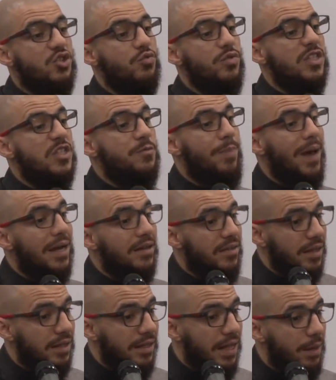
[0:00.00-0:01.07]

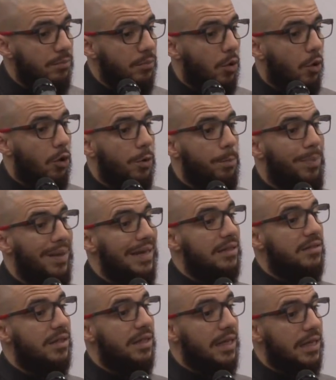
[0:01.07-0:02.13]
disrespecting them or
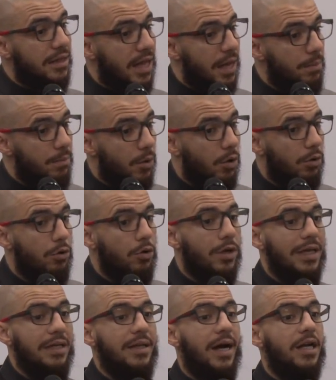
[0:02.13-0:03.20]
belittling them or
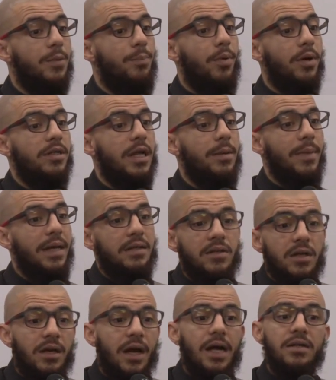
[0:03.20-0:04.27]
looking down upon them
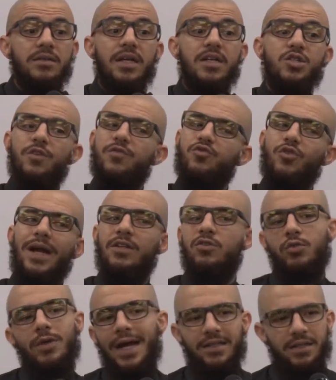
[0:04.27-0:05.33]
in the context of
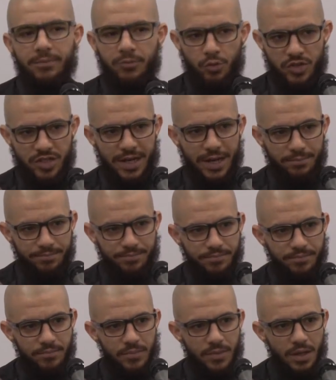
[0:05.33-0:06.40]
trying to guide them to Islam.
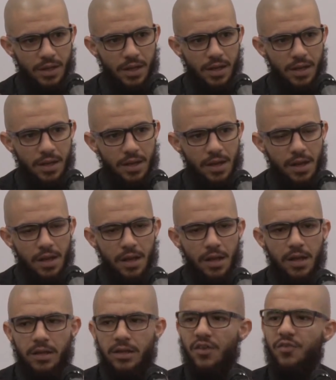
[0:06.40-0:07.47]

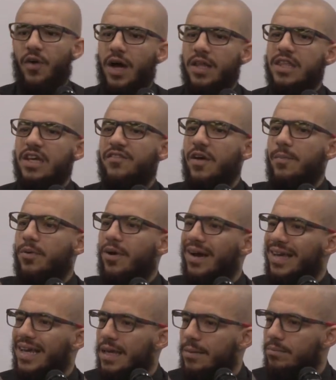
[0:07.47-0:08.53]
The father of
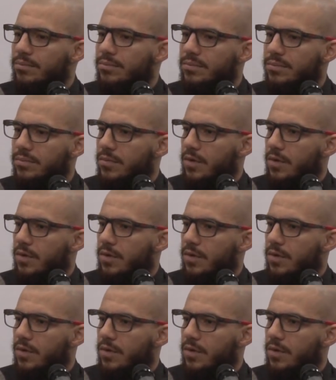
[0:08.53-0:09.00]
Ibrahim